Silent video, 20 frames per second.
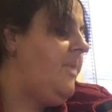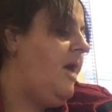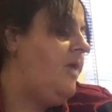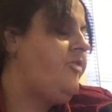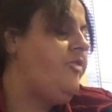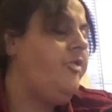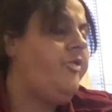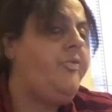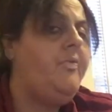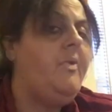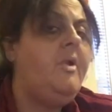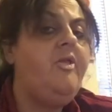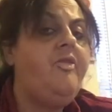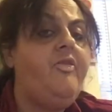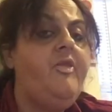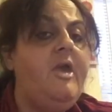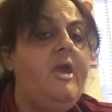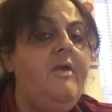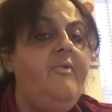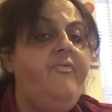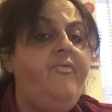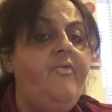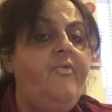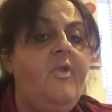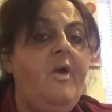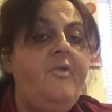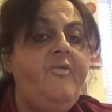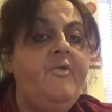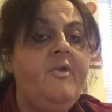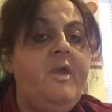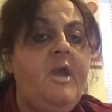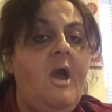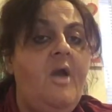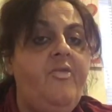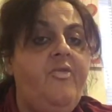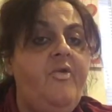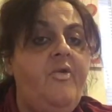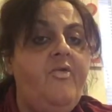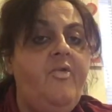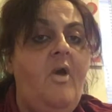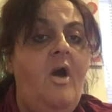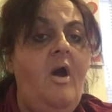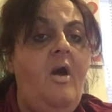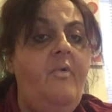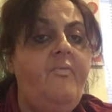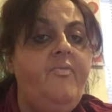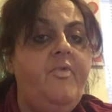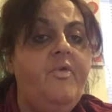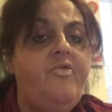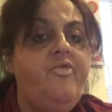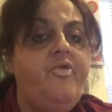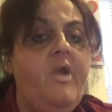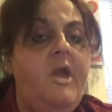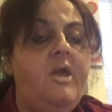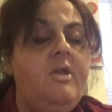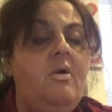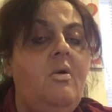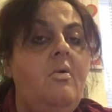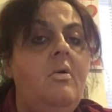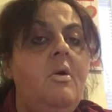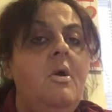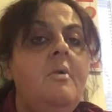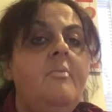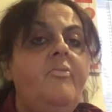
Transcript: I just want to say if you like the content of this channel,